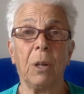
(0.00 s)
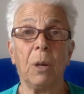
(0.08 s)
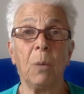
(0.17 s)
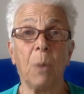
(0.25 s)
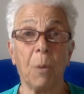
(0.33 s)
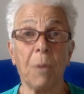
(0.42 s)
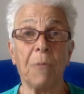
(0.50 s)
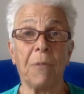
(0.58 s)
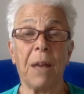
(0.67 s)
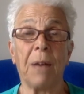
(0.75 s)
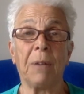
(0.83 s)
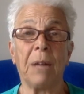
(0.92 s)
What we
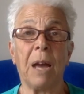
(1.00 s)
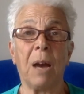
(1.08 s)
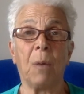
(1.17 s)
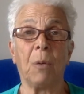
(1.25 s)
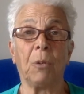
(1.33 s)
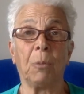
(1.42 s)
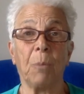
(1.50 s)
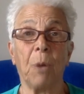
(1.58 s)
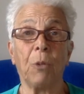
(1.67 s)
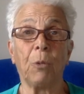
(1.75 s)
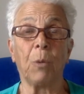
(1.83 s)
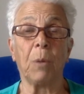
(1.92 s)
found out was
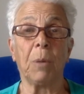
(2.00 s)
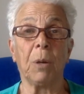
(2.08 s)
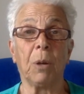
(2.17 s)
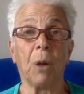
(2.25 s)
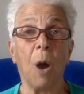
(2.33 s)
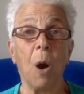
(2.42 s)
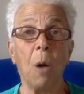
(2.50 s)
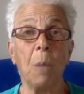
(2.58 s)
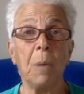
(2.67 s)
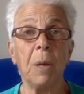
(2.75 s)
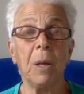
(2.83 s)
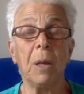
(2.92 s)
most women
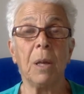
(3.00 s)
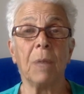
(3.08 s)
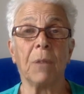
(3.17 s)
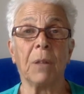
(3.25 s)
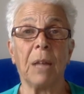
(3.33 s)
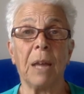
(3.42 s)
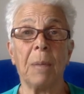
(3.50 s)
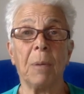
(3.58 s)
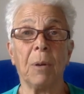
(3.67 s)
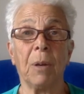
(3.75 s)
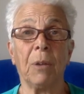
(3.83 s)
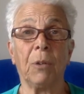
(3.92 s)
cope if the
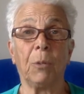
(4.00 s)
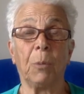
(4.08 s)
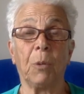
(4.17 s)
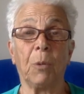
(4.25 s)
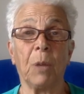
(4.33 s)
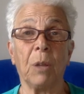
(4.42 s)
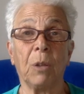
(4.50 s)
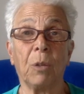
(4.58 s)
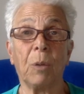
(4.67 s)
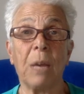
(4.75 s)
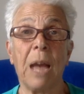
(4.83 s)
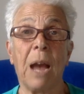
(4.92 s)
labor is between
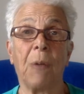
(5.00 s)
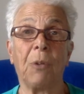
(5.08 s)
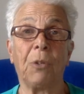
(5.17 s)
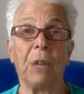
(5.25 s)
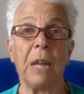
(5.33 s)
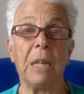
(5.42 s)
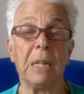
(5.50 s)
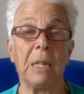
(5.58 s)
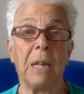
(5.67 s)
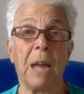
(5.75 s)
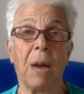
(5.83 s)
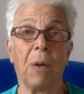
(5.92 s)
3 hours and
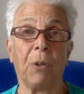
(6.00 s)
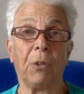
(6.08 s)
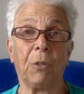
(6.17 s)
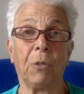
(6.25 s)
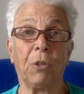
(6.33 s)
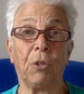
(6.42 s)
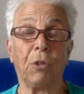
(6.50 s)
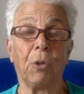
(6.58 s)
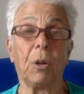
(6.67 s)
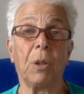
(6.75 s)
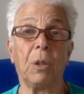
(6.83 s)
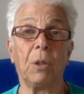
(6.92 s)
18 hours. If it's
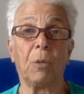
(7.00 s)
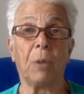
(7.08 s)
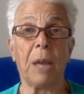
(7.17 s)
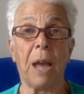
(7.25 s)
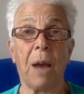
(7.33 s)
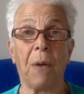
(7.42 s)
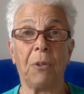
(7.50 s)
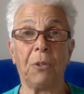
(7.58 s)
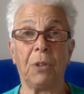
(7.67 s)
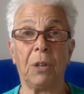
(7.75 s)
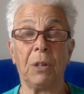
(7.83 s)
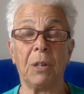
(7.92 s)
shorter than 3 hours
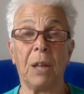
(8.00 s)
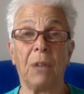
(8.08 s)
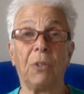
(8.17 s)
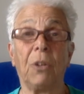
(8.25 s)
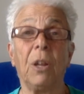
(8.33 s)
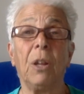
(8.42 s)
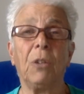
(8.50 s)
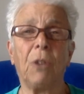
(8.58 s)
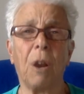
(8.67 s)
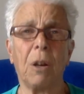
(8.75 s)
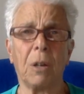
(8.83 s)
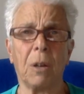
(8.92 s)
and intense, it's
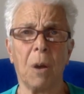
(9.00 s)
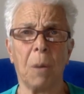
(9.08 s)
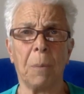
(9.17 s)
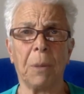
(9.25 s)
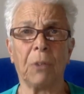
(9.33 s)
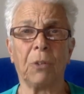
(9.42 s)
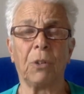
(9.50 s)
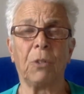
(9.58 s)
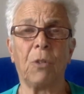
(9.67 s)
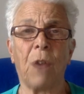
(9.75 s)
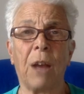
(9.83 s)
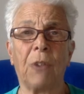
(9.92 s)
hard to cope because the
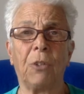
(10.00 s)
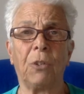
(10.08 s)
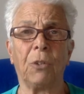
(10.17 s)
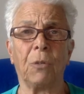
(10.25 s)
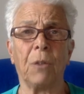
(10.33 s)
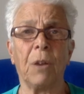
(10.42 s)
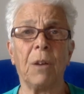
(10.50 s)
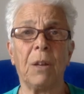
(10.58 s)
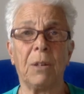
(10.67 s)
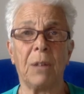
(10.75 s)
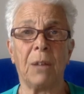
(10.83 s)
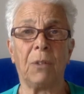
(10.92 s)
contractions are very
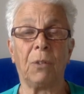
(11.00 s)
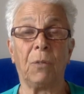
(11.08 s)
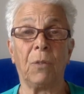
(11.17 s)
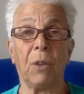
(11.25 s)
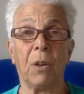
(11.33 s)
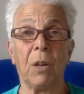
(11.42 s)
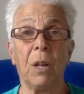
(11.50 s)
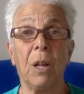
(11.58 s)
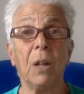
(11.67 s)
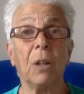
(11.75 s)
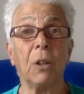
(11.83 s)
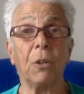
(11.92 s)
intense and very
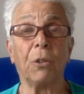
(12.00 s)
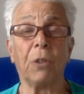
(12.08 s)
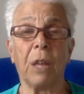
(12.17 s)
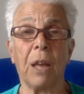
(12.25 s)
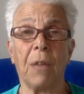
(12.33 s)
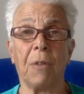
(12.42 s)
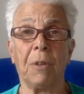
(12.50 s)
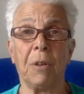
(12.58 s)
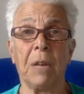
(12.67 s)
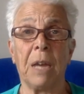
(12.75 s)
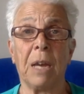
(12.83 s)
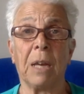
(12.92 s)
close together and you
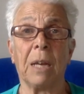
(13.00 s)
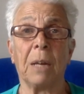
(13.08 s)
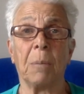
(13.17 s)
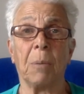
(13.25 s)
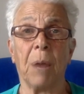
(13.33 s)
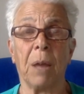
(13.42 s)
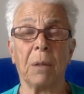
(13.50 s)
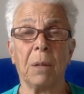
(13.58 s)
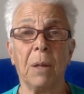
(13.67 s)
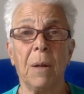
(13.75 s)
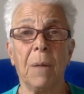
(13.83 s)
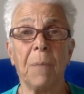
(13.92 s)
can't get a breath.
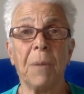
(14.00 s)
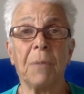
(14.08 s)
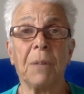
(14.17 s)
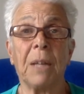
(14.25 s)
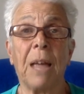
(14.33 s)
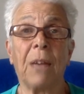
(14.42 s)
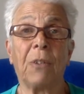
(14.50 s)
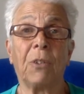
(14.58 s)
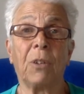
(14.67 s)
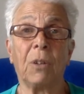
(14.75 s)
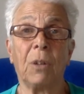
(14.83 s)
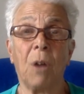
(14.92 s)
If it lasts
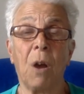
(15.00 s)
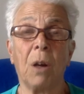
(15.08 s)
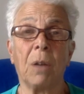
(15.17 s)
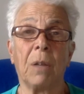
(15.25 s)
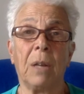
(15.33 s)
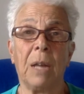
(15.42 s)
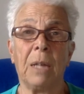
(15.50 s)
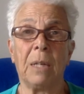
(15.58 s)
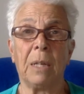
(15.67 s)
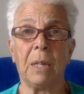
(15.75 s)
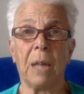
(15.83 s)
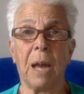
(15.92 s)
longer than
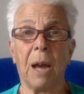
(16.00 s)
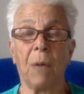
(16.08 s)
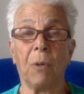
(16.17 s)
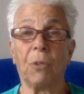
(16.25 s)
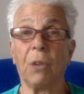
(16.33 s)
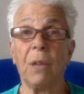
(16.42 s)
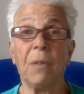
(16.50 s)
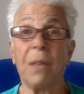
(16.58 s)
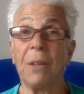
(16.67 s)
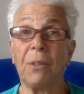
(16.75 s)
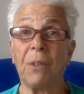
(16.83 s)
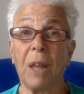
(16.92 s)
18 hours,
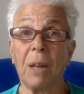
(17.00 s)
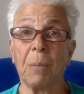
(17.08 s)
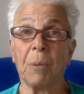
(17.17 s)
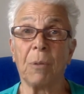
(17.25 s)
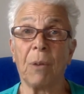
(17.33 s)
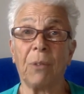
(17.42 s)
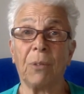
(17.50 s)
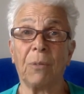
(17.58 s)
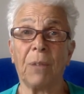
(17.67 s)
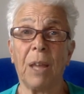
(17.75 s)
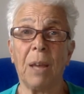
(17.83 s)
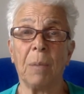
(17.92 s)
that's not a progressive
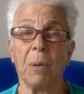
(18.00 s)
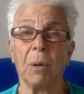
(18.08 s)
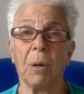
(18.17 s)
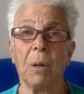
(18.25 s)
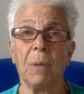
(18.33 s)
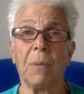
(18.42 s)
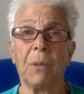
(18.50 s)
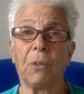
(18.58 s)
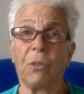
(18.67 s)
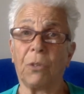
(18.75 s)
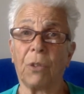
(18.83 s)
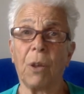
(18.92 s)
labor. That's
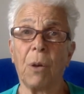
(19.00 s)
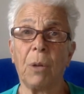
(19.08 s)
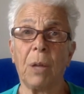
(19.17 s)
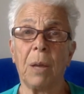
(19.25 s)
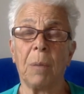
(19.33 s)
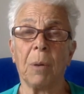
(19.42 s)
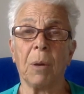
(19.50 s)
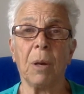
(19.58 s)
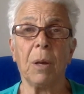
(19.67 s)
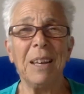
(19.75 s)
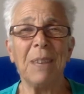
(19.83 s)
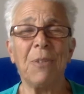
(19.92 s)
a slow labor.
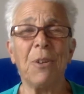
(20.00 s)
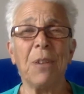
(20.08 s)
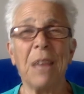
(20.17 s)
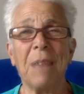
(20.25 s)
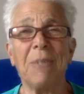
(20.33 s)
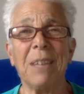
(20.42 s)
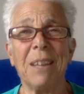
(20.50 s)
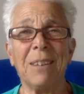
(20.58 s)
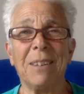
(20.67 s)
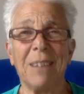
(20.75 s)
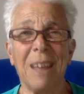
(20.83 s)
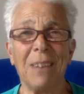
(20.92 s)
If you only have to get
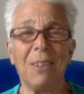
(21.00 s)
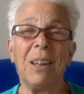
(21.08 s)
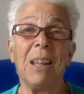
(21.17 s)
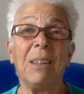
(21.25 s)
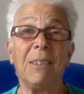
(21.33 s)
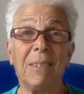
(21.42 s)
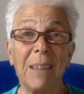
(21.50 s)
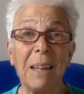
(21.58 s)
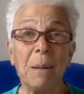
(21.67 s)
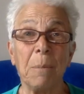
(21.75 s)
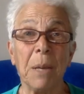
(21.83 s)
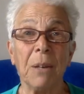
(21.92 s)
to 10
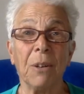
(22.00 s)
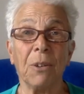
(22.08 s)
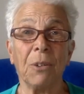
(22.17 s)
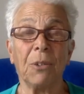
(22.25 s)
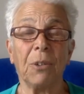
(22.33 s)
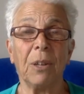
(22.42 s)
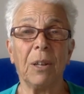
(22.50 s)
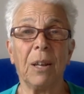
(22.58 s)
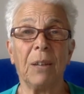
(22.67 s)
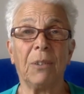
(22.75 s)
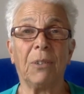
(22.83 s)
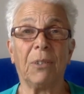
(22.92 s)
centimeters,
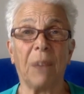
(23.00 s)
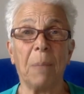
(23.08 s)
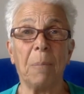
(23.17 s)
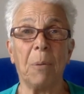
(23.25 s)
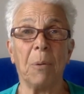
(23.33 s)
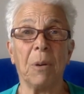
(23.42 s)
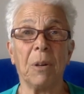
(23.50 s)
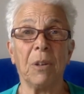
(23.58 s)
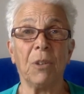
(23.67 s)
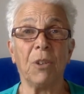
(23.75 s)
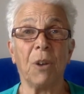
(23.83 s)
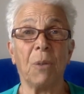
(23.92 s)
at some point
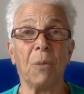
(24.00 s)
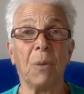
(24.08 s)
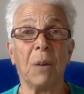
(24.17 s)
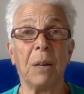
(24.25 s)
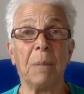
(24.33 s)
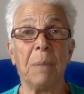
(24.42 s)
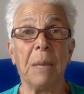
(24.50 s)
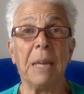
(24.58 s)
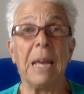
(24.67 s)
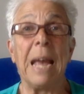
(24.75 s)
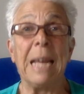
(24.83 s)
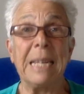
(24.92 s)
you don't want to
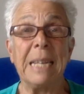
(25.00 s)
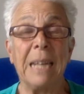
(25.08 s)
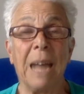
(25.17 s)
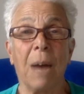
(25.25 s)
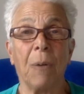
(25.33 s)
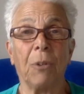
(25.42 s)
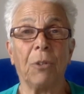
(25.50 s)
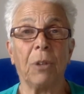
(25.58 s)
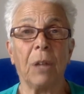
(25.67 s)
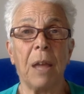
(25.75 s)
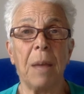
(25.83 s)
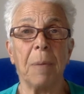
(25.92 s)
be 18 hours
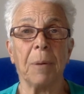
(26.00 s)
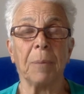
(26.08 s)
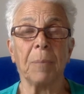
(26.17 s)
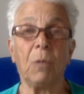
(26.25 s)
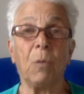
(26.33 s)
in labor.